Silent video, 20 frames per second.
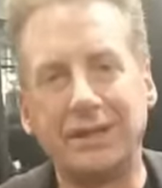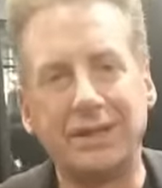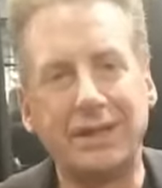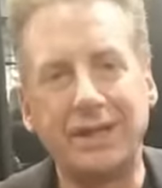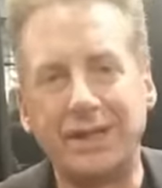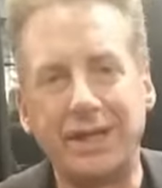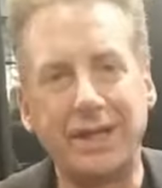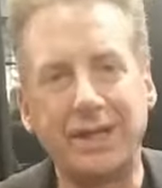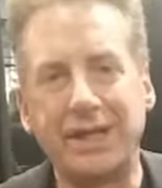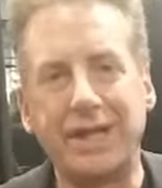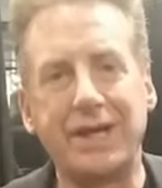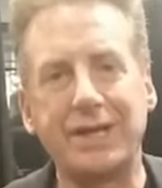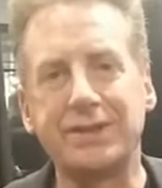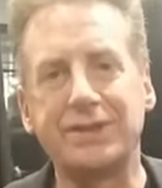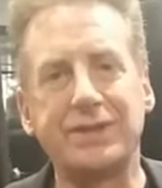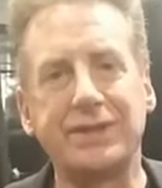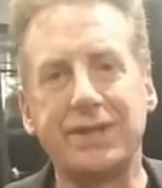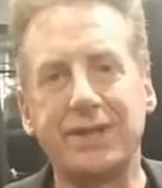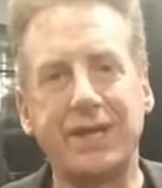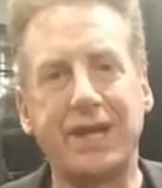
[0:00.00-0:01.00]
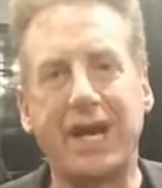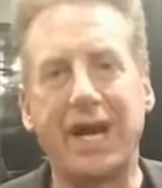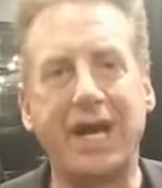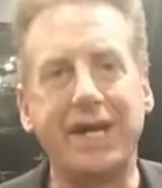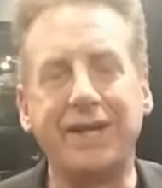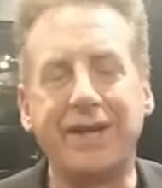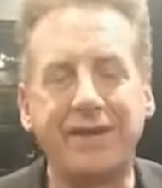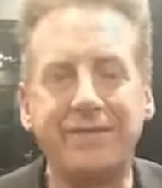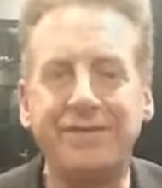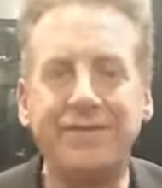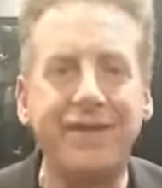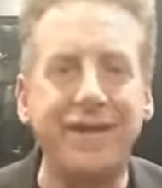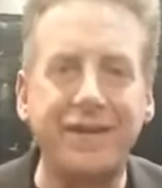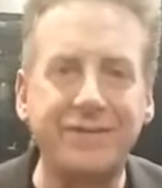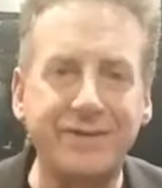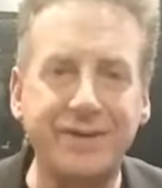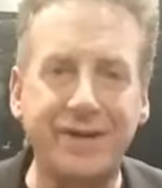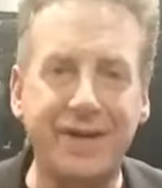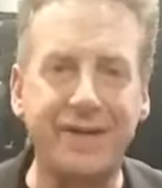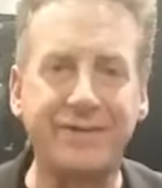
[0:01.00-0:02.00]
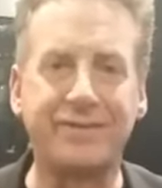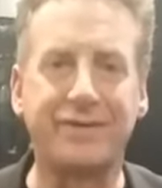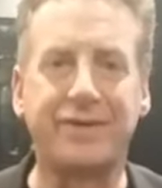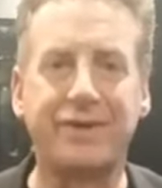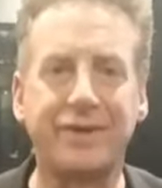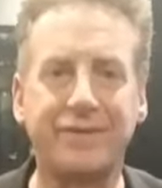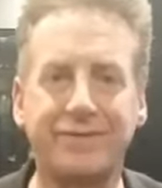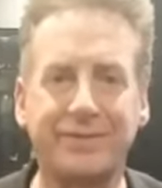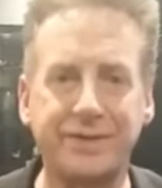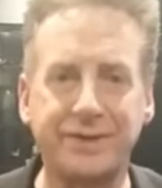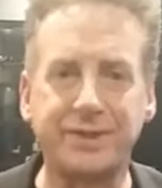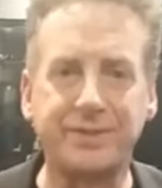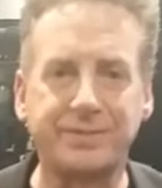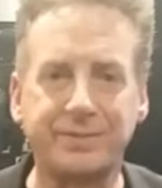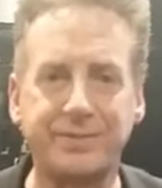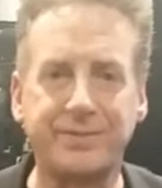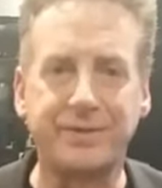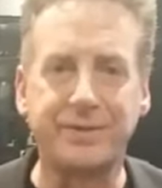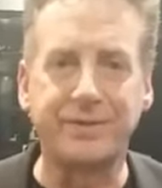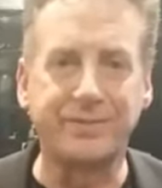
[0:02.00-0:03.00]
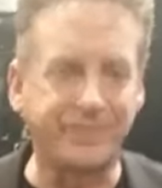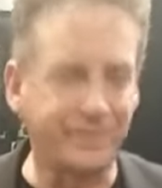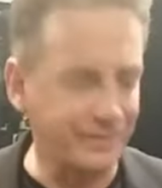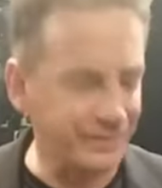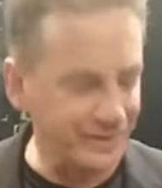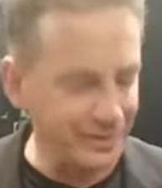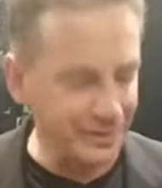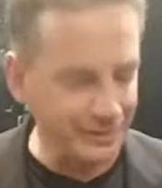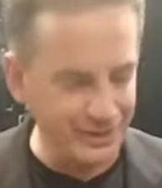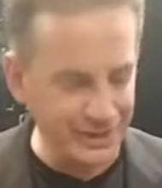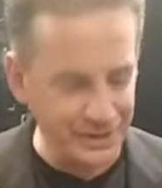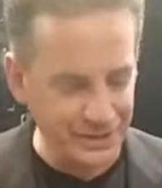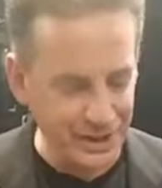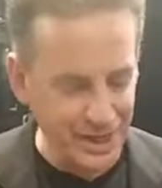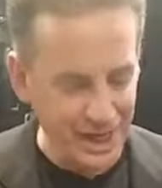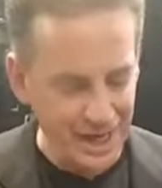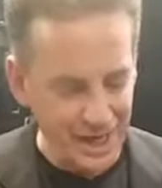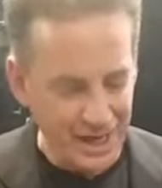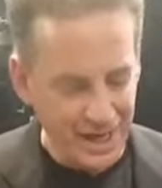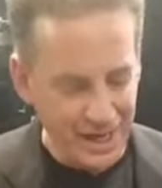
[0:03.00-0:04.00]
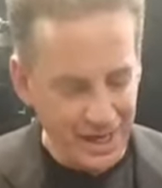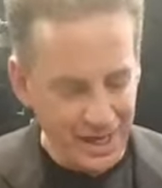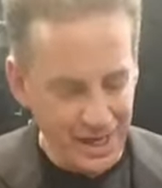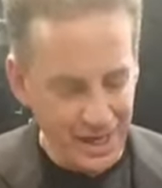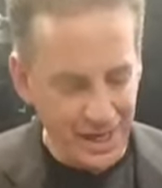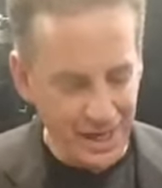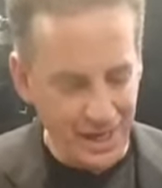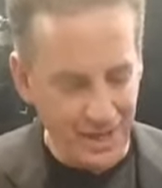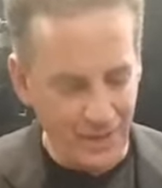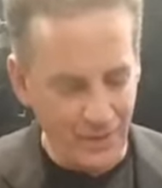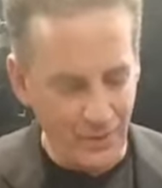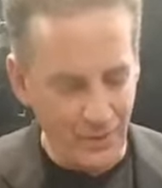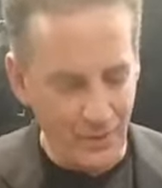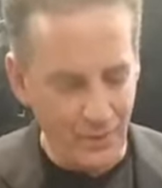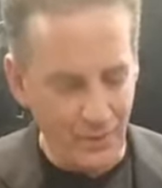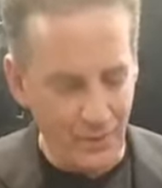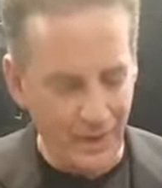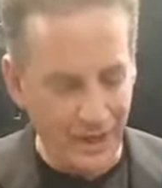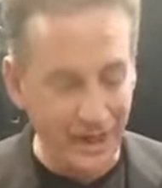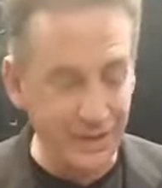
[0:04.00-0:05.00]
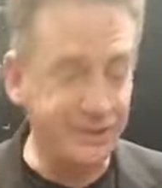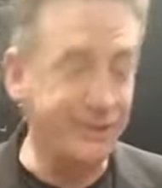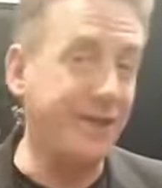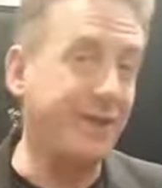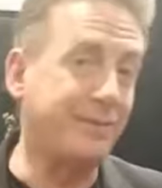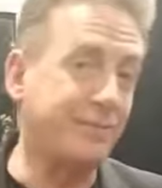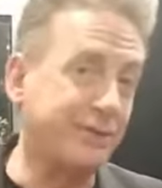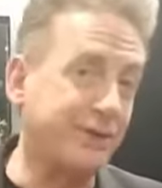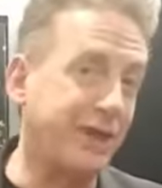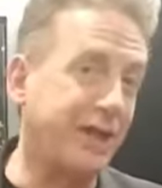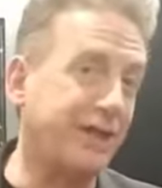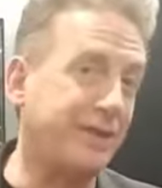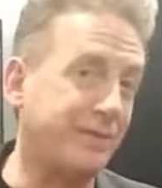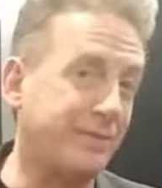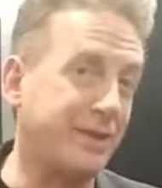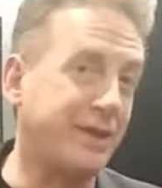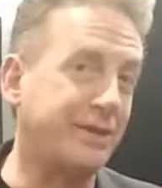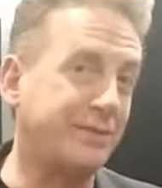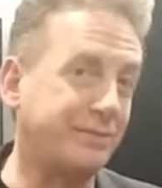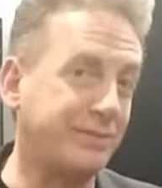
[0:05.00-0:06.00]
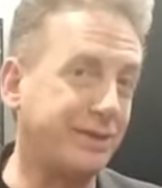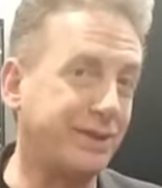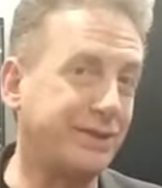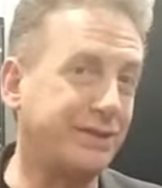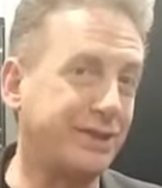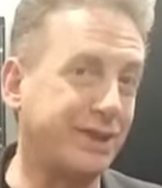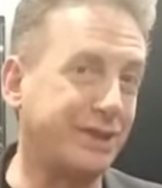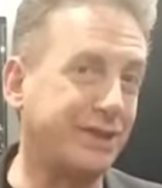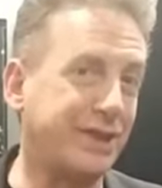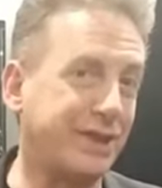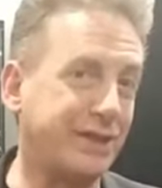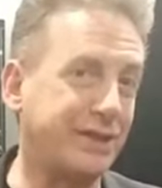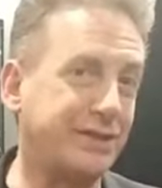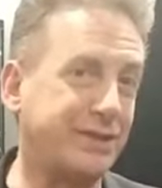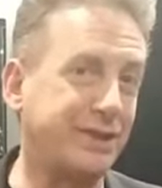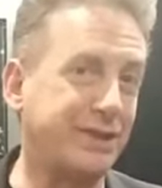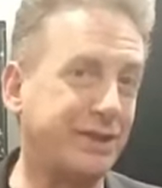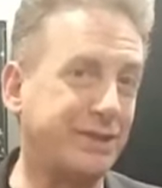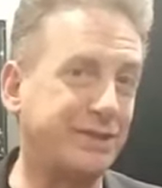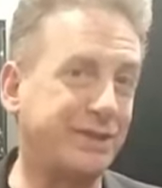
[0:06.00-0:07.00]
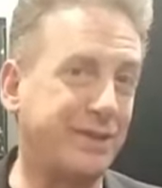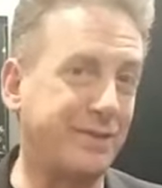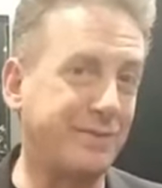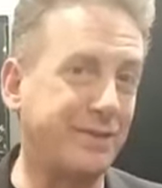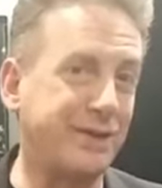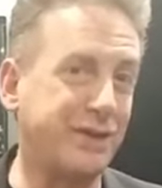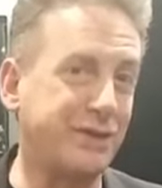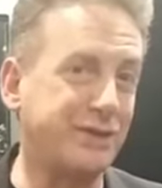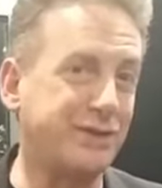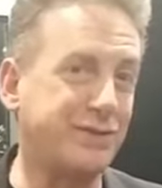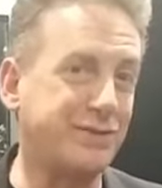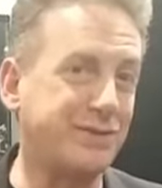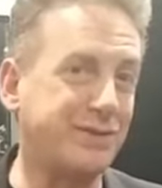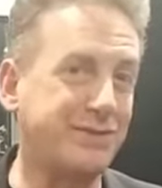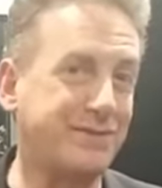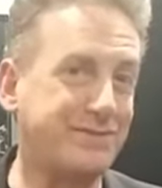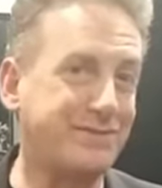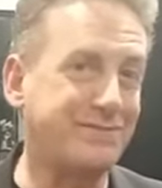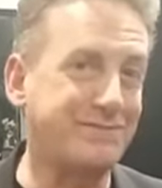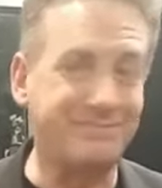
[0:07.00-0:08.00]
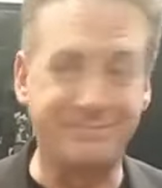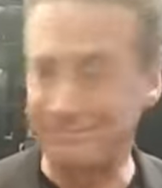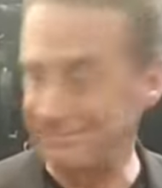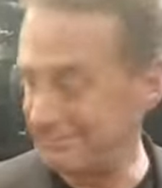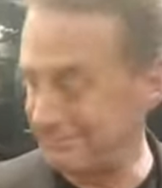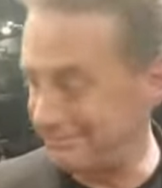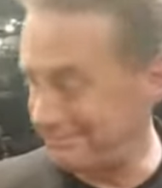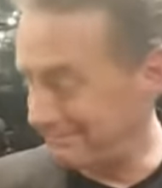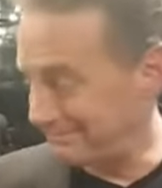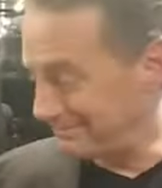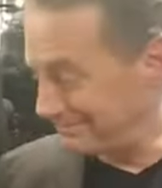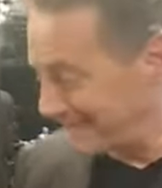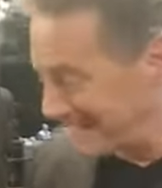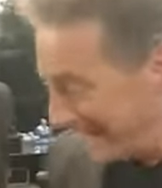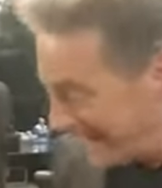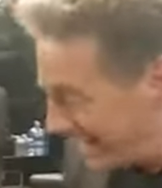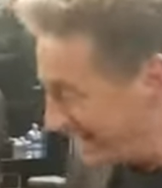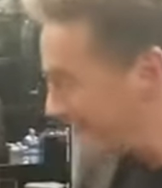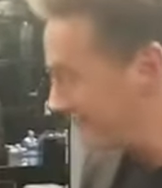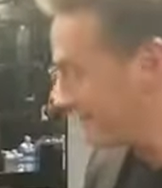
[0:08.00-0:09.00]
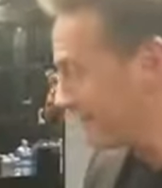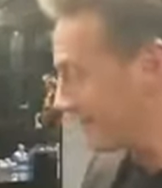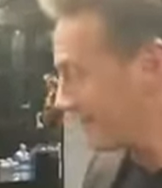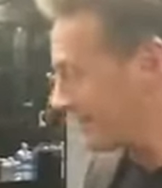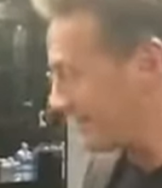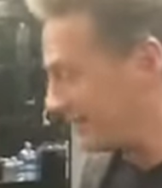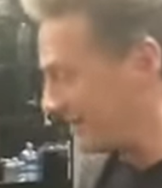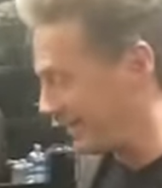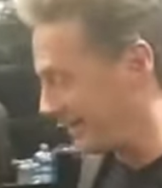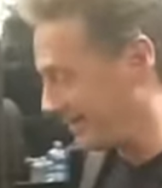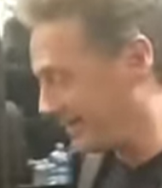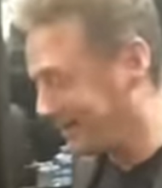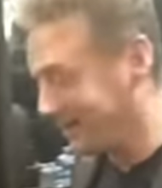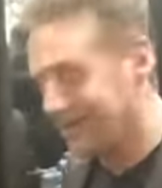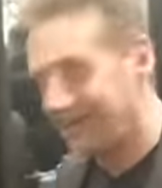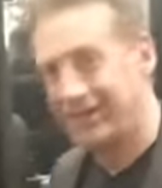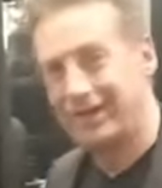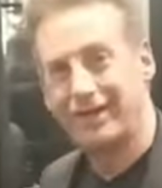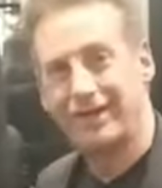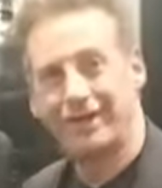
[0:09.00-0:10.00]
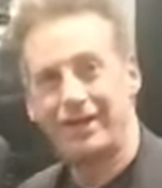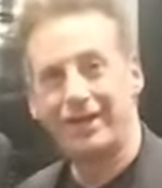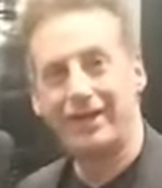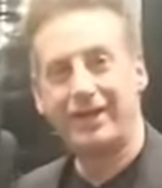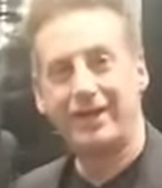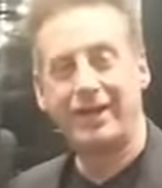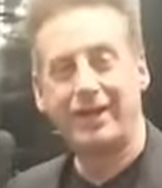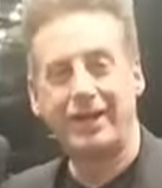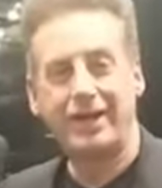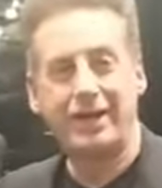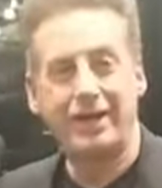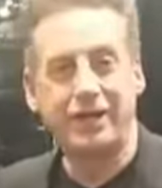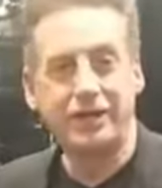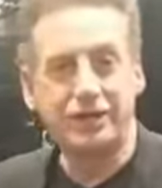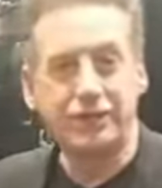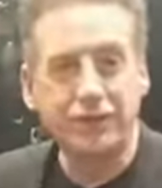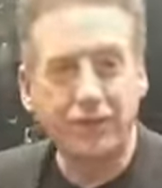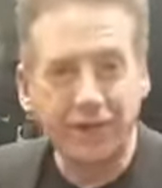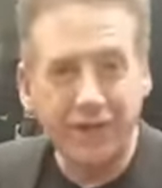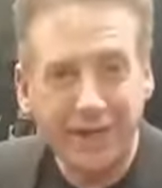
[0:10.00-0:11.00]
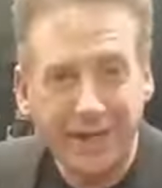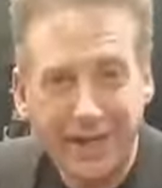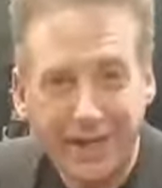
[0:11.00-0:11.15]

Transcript: Guys, I, have never ever offered this before for free. Mitch, when I say I'm sending them my complete technology list, that means it's everything. Called, it's a shortcut. Shortcut.